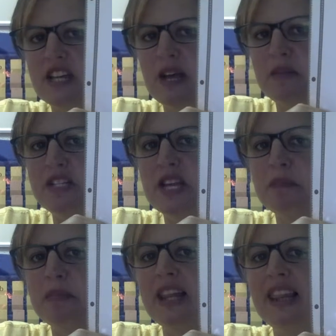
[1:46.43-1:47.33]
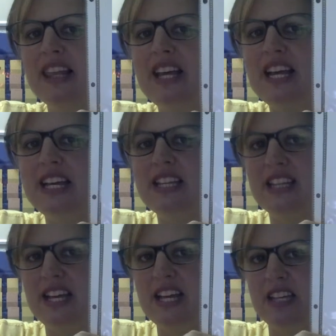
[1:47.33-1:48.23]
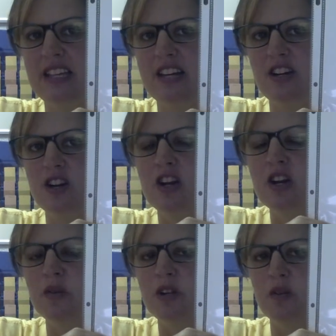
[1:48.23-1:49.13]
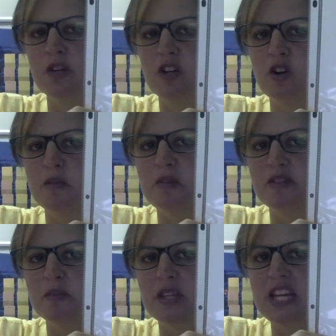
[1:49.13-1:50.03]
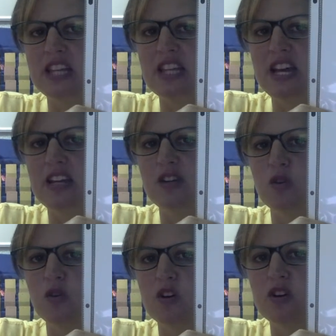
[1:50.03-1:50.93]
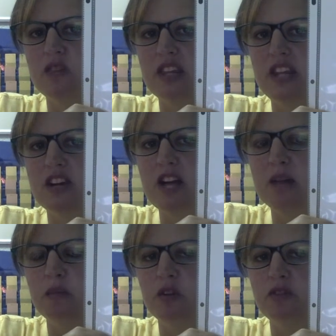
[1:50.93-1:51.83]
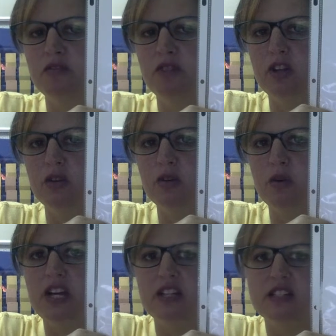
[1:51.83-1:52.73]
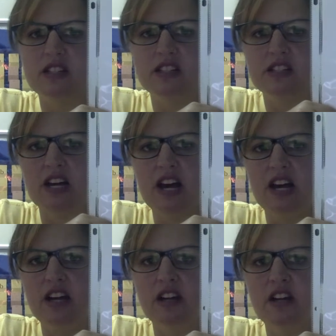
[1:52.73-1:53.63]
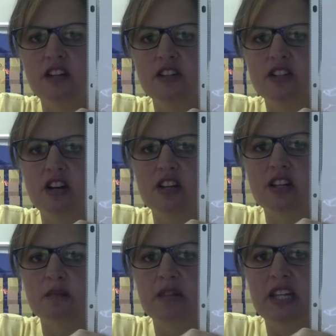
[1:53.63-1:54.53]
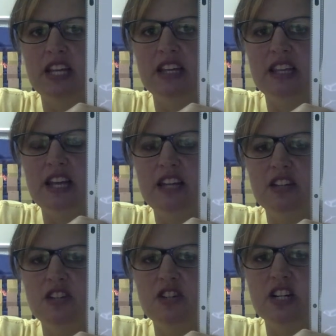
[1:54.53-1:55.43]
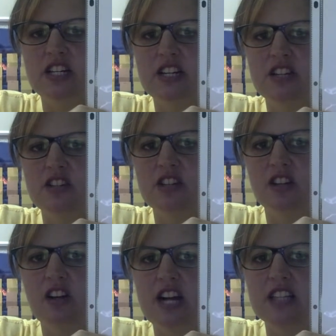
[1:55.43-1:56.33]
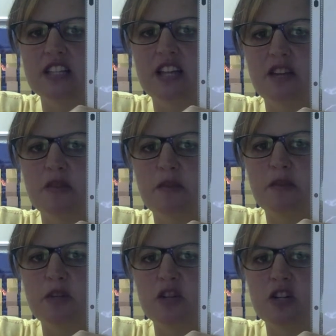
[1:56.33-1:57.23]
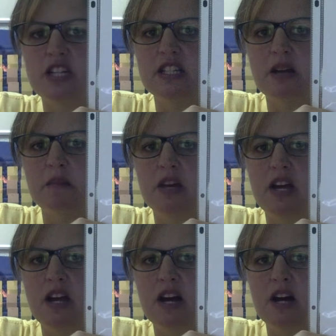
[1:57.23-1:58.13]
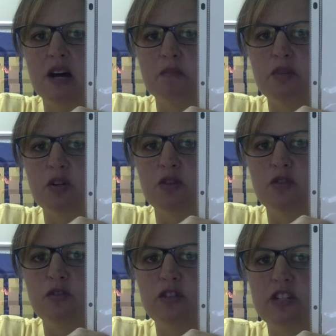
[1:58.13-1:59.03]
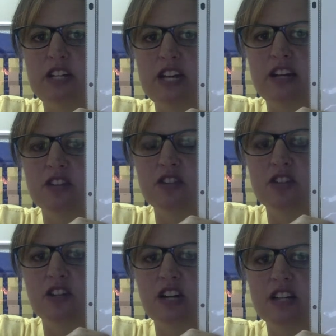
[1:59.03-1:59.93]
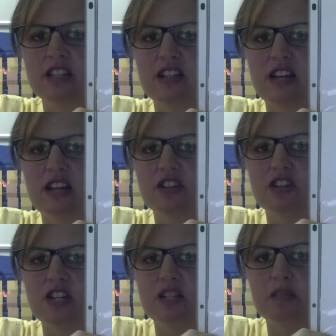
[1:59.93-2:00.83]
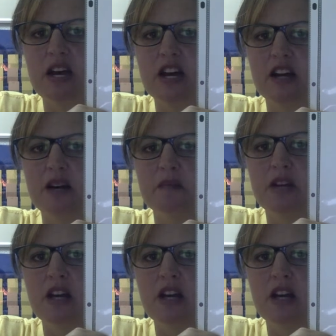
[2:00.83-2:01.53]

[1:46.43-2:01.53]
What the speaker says: m is a plain line letter. We don't want to go above the plain line or letter M will float away into the sky. Start at the plain line, straight down to the grass line. Remember, trace up, hump over down to the grass line, trace back up,